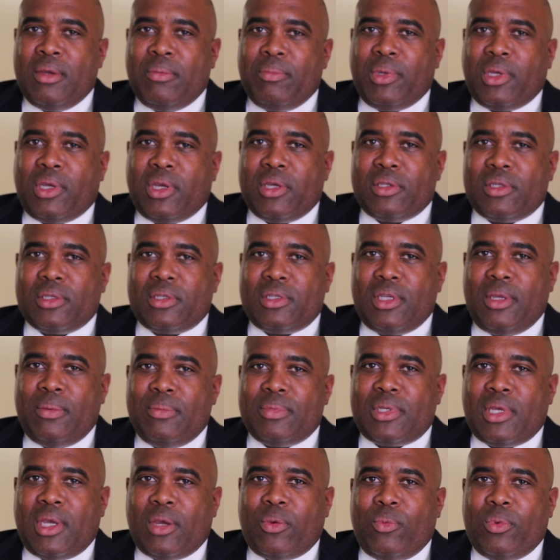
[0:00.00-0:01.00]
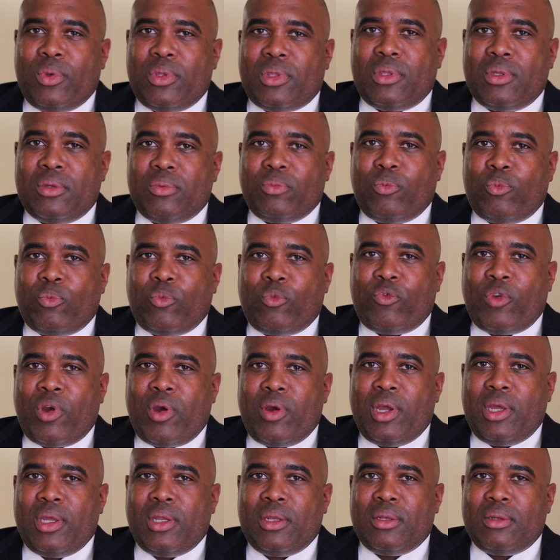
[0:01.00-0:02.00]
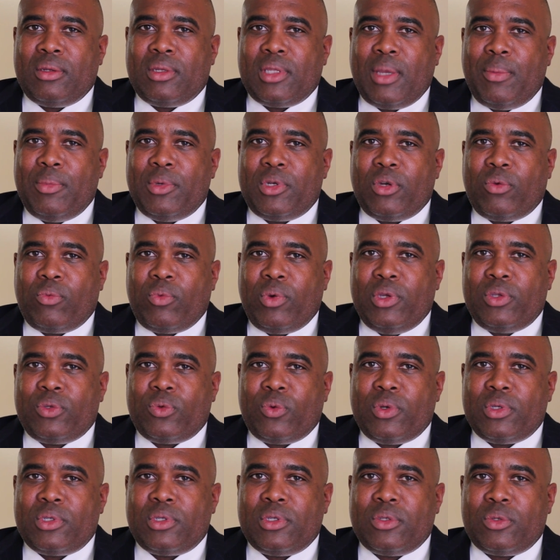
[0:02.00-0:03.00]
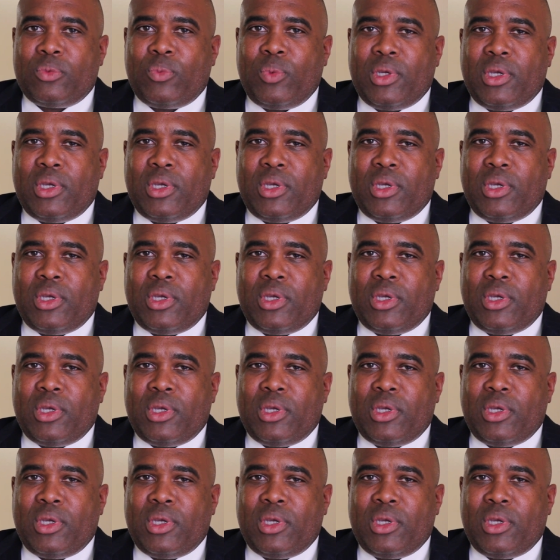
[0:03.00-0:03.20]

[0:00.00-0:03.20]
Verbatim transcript: Because it seems like with very limited resources,